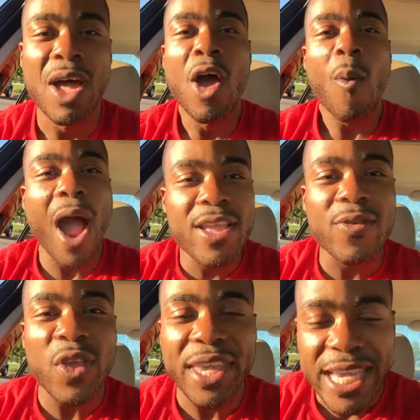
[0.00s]
Why you
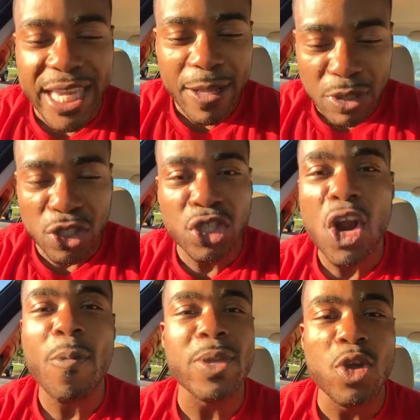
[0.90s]
think he keep
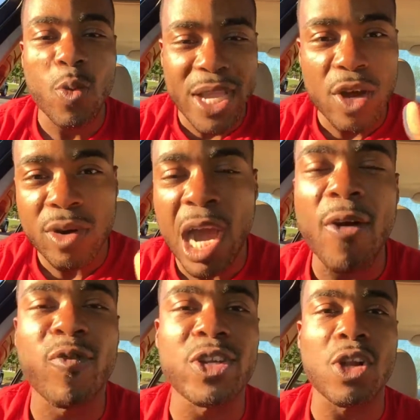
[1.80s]
disturbing you in your
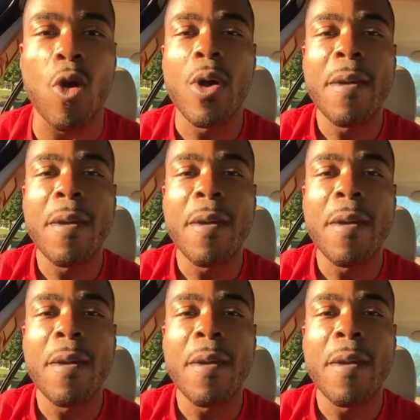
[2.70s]
comfort zone?